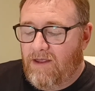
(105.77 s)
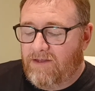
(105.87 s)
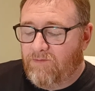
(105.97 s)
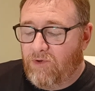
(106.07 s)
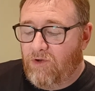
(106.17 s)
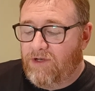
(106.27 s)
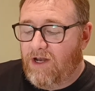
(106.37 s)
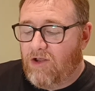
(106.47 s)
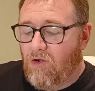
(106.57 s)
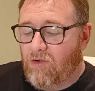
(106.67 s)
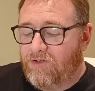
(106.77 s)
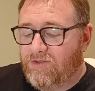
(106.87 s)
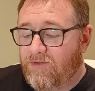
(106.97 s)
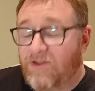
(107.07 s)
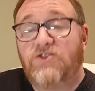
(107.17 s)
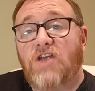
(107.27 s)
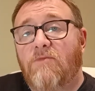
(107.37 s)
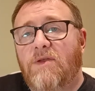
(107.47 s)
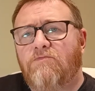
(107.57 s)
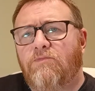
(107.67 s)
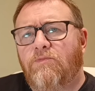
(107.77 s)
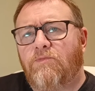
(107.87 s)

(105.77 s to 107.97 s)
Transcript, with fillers: It's brewed in accordance with the German